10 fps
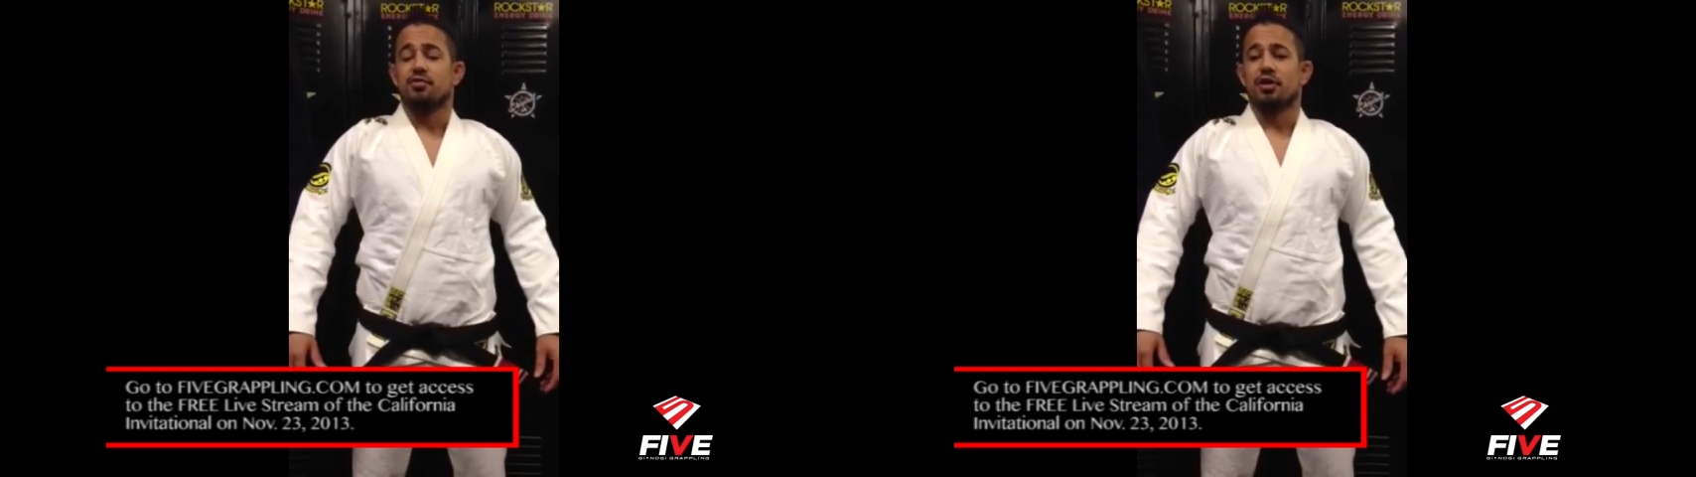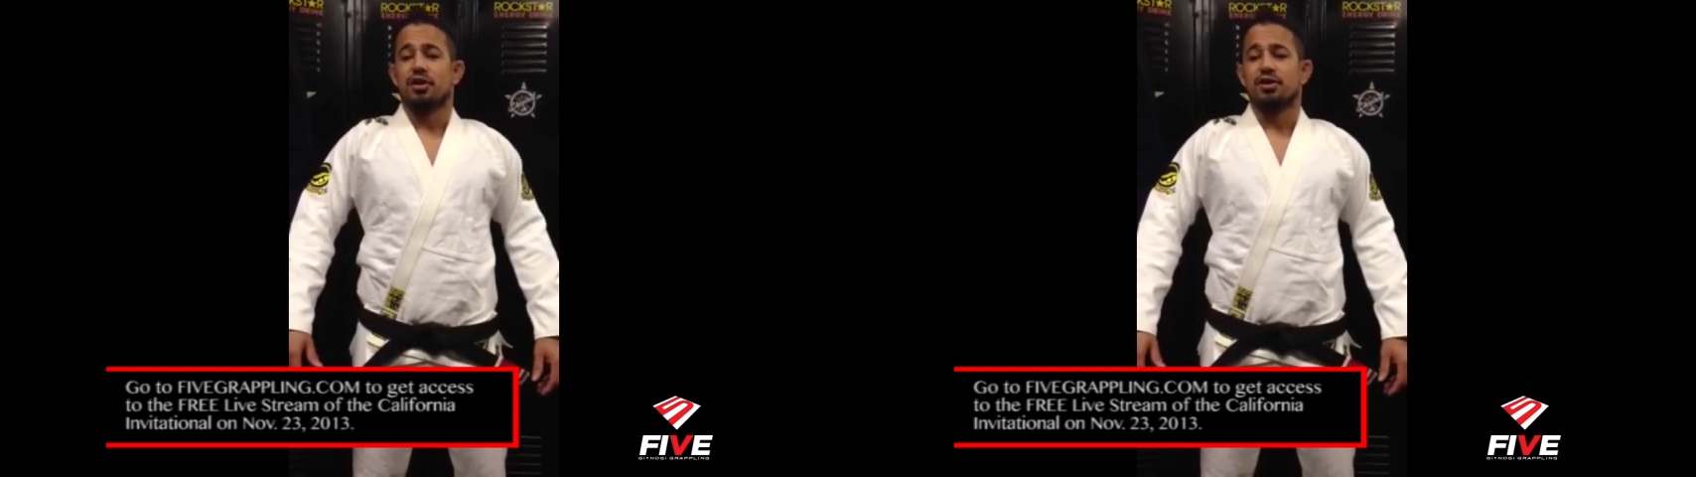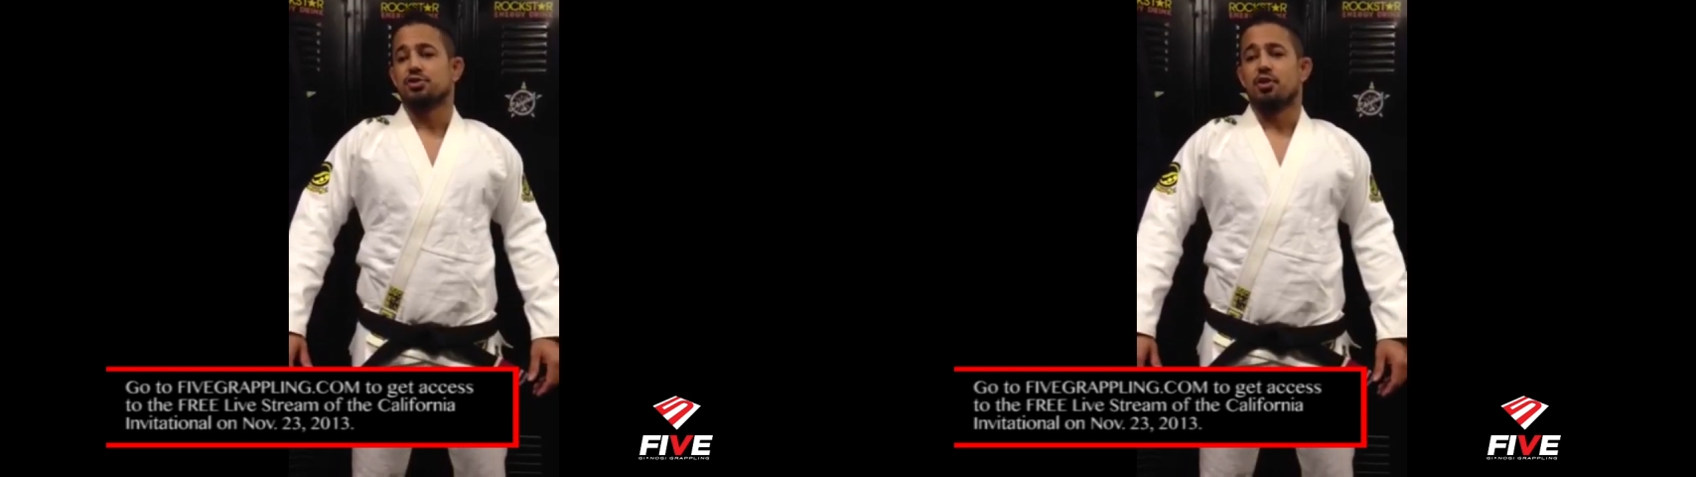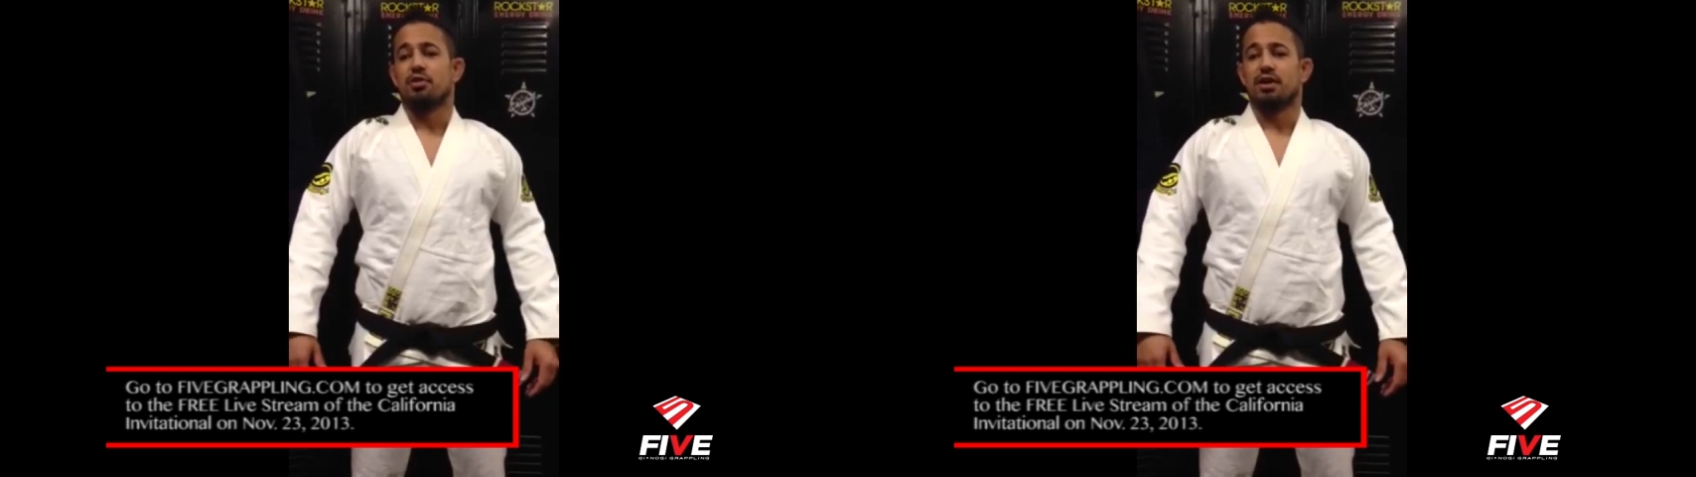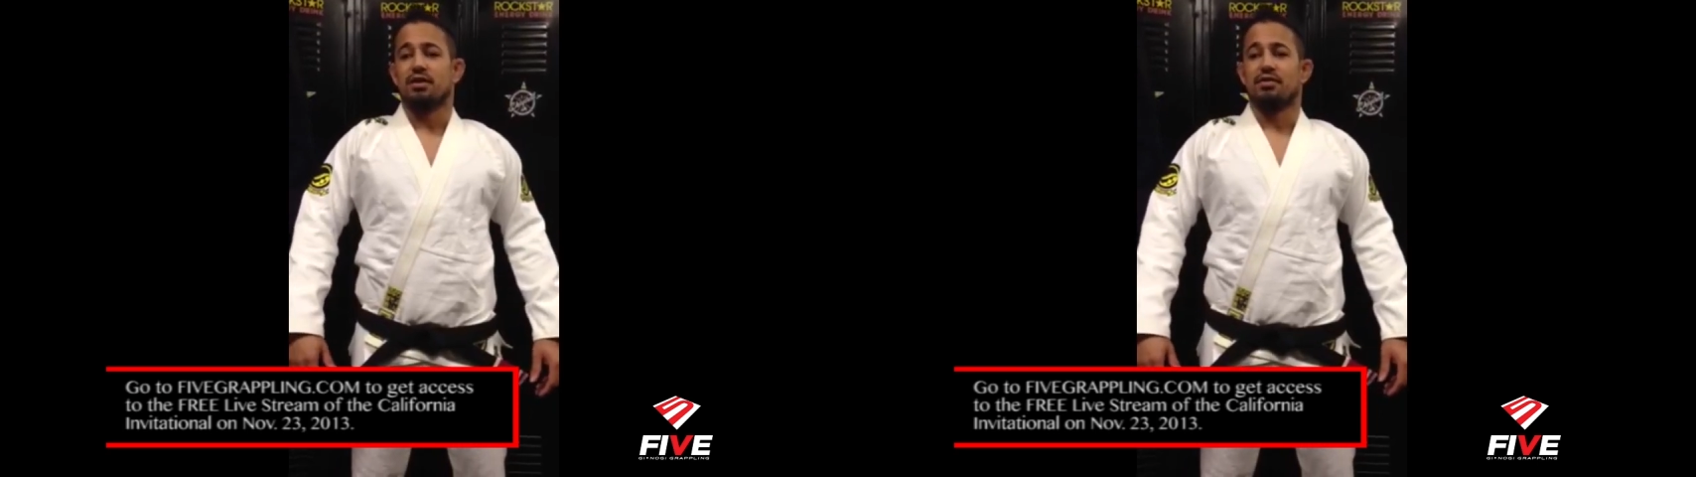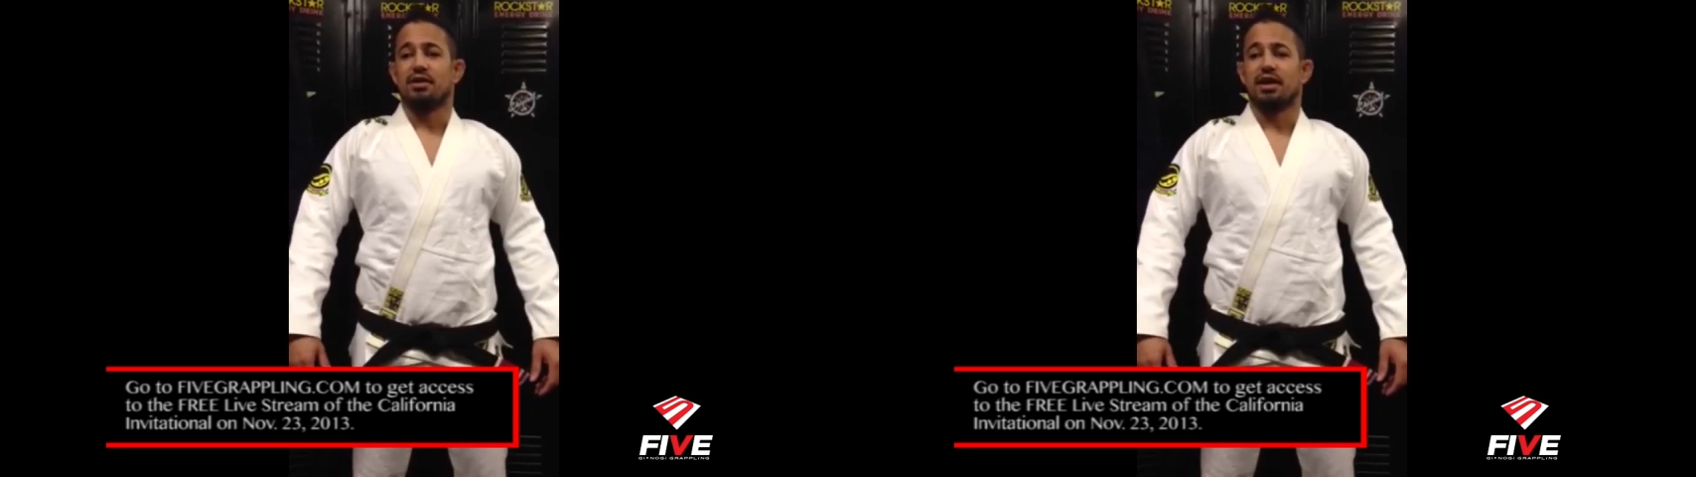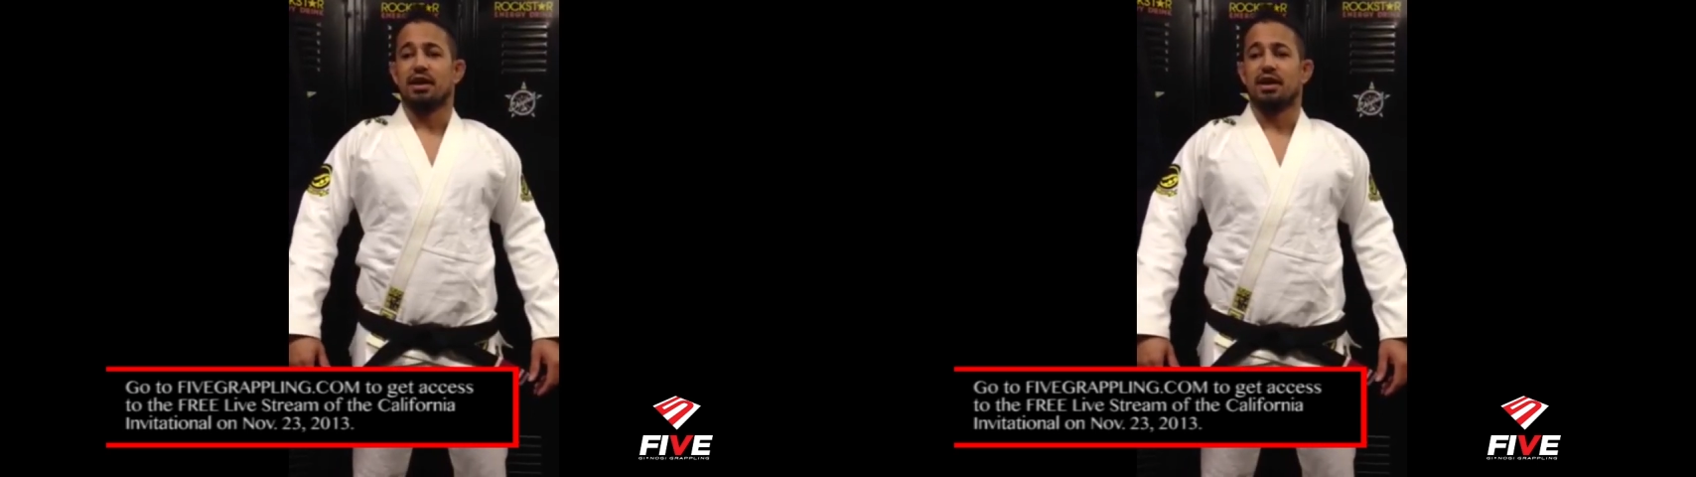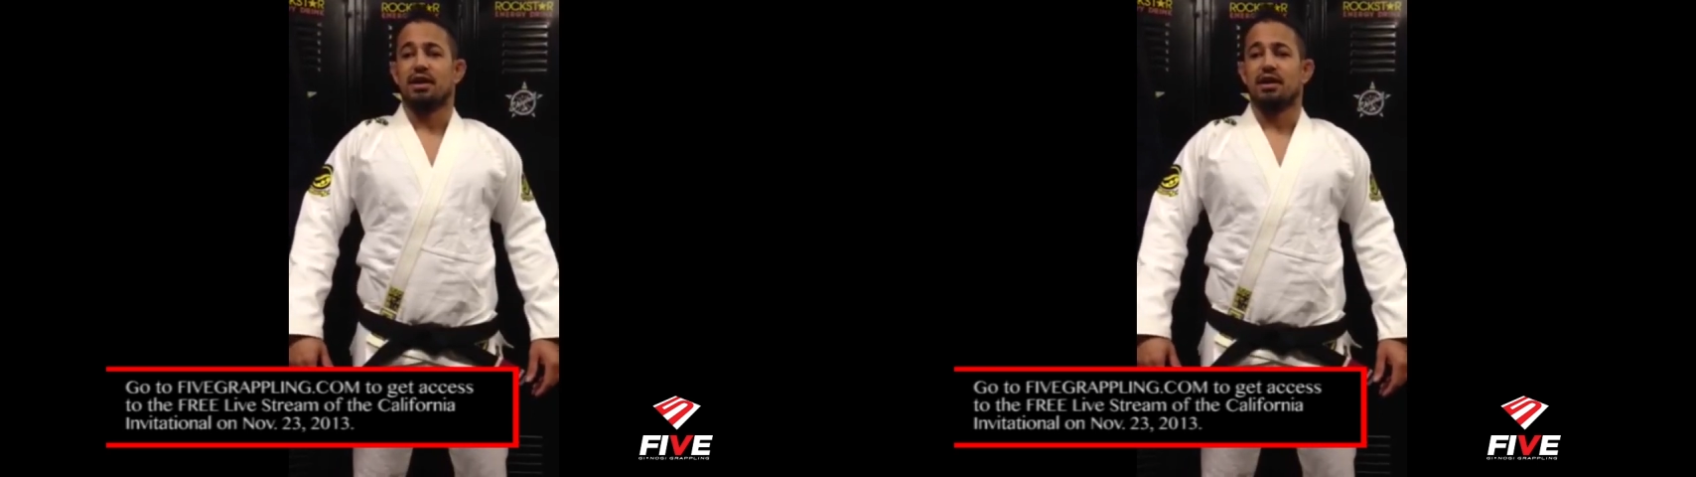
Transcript: for the show, you know, like, uh,